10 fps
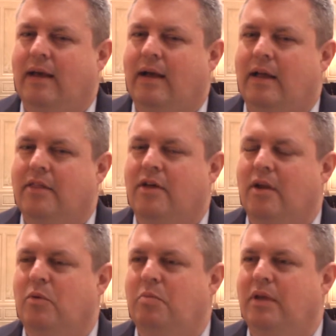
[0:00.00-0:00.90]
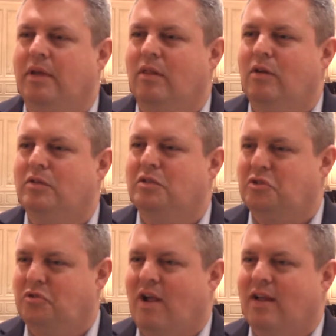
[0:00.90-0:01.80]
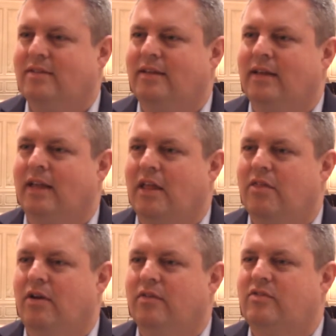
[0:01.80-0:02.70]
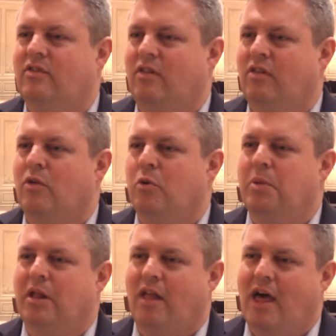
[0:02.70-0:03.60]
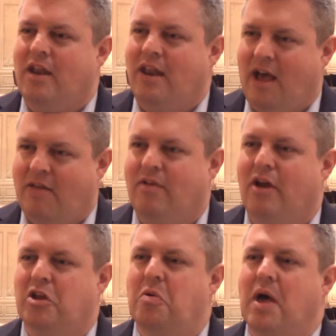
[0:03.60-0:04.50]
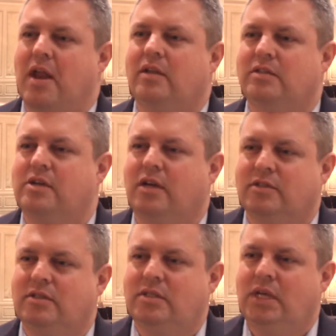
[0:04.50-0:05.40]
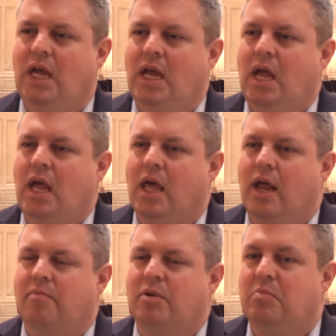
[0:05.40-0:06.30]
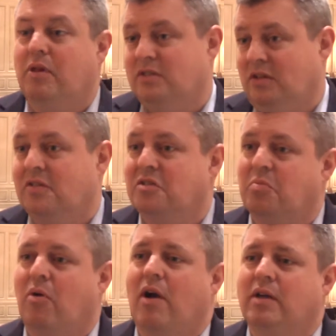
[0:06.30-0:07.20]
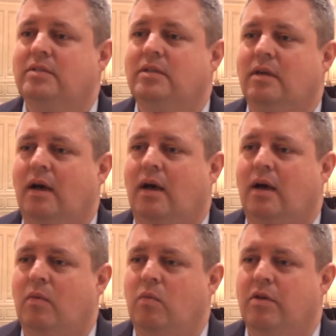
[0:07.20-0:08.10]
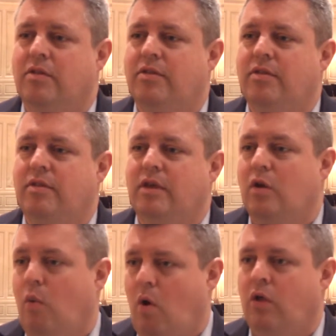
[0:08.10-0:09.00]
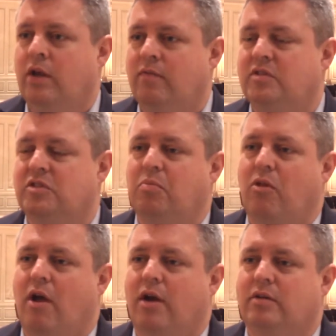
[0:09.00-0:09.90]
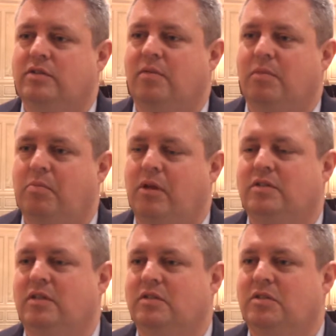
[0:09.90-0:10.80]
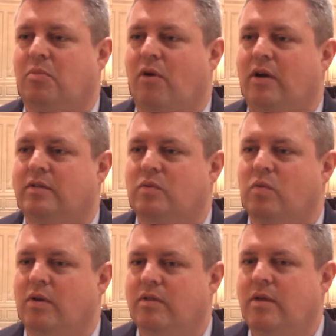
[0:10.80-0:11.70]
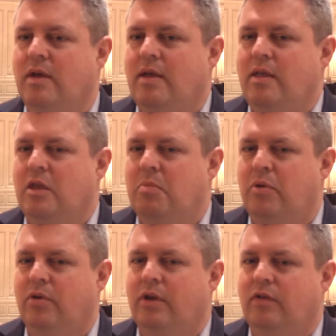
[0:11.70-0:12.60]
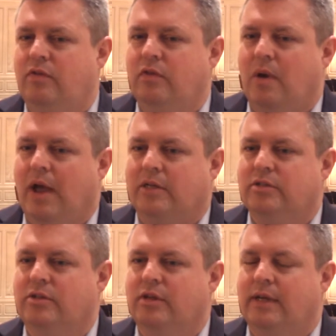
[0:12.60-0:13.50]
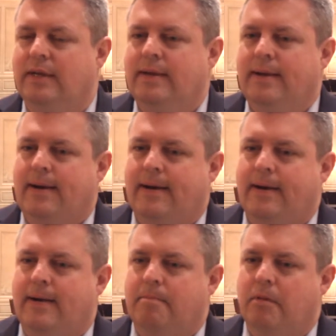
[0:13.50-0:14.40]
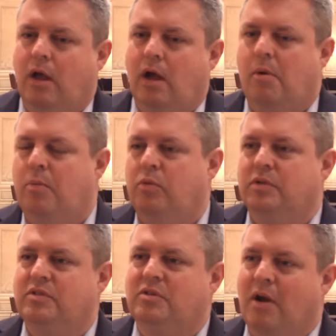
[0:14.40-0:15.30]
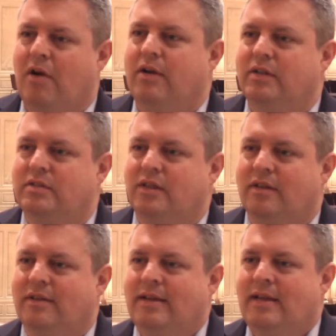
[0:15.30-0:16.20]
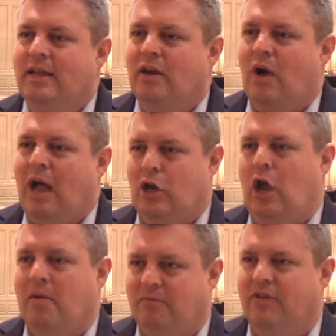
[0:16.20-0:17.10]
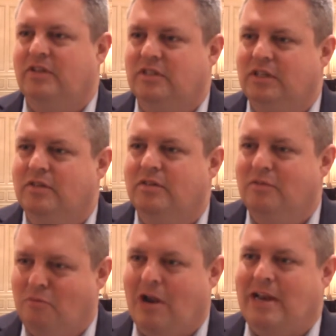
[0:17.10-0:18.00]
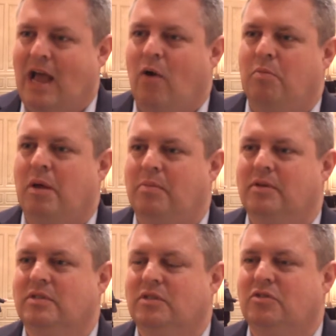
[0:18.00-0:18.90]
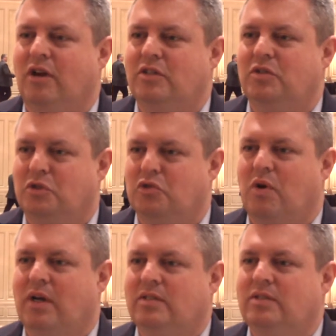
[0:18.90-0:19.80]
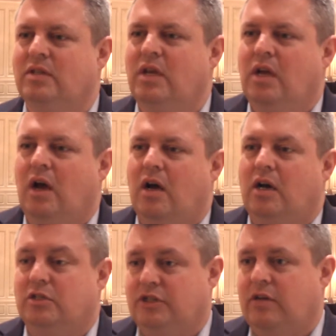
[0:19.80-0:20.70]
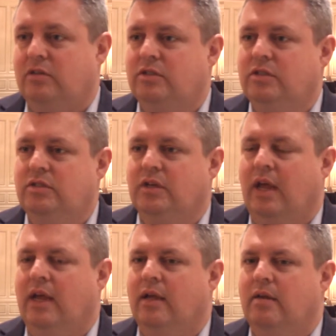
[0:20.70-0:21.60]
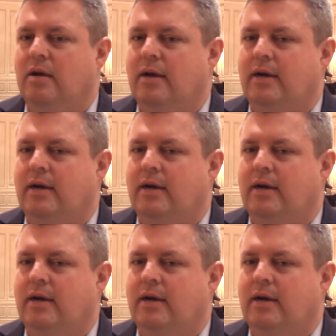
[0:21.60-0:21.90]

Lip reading: I thought it would be a little distracting, and I thought there would be a lot of non-value added discussions. And I've been pleasantly surprised with the quality of the suppliers. I've been pleasantly surprised with the ability to actually come up with some areas that, you know, I'm facing right now in my business, trying to address challenges, and